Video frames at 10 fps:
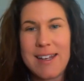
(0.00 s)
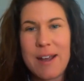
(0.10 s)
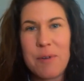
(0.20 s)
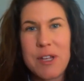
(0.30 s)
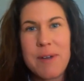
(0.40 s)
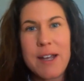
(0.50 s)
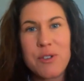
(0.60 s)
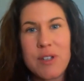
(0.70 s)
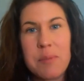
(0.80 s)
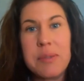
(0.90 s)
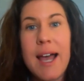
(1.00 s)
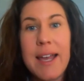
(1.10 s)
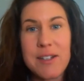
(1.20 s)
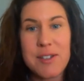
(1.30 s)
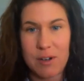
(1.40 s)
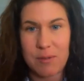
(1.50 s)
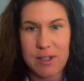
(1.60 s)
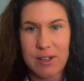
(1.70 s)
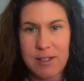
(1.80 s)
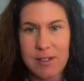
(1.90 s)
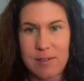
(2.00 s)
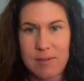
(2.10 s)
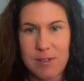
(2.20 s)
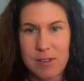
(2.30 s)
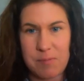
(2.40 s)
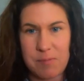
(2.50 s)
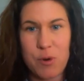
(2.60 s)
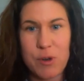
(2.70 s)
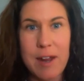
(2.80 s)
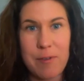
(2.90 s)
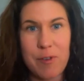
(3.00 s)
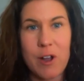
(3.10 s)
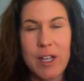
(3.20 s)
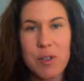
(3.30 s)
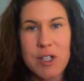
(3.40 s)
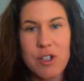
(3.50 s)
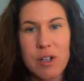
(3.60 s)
Now, when you actually apply to start with us for that fall entry